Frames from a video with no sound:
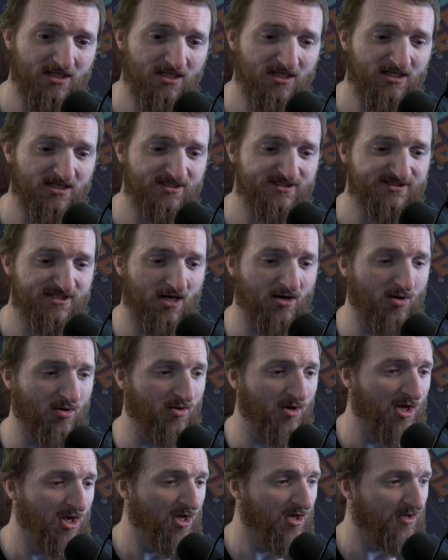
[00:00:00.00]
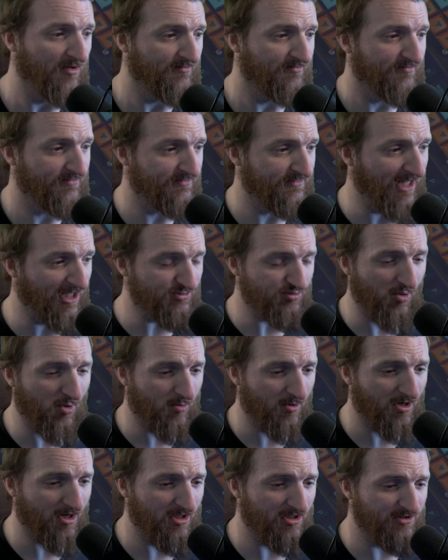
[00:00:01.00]
So that's what
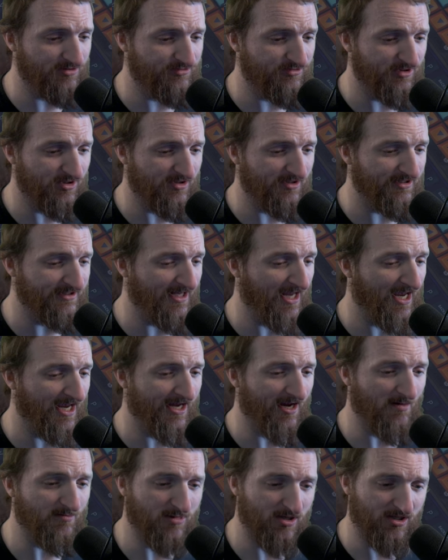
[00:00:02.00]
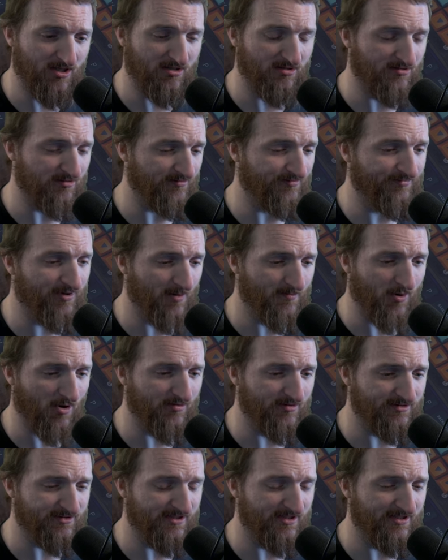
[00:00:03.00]
we're going to do today. I'm going to flip
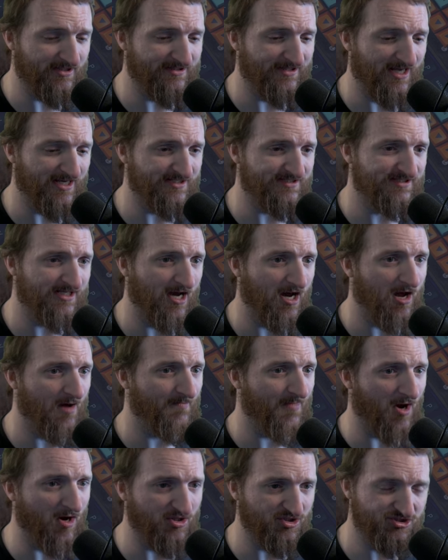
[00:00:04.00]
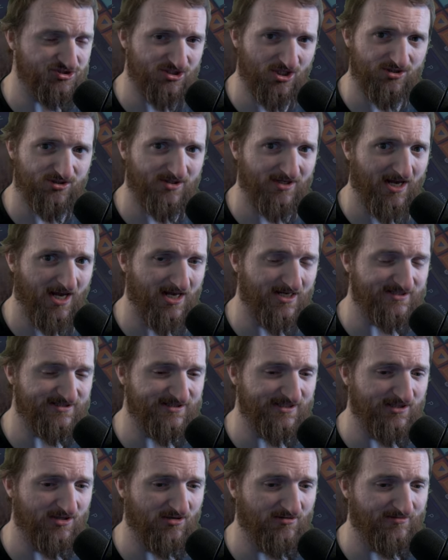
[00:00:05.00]
over to the desktop. I'll show you guys
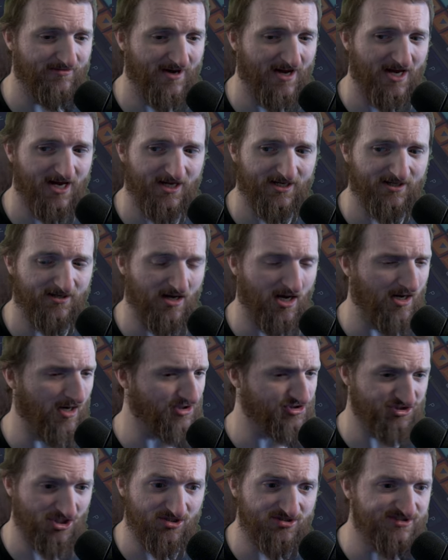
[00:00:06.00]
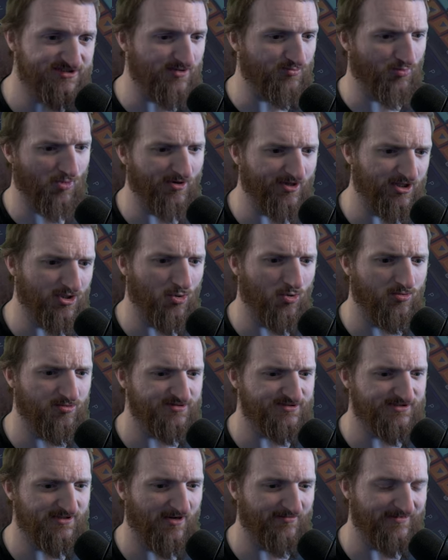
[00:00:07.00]
Neovide. I'll show you some really cool
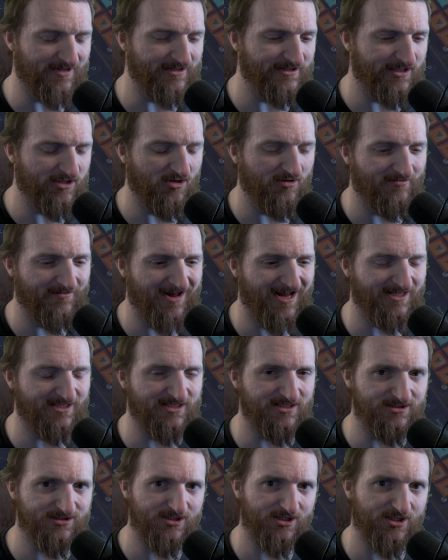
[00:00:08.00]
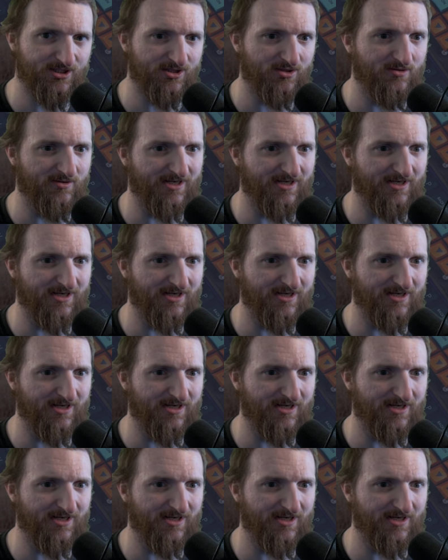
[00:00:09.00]
stuff that Neovide can do.